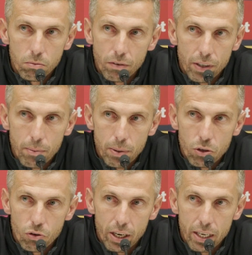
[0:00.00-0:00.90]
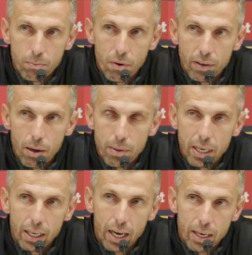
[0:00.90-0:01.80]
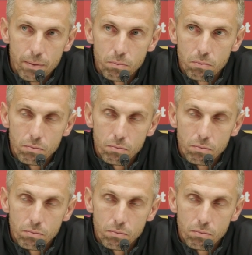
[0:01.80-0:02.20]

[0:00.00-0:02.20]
Whether that be in training, whether that be in game,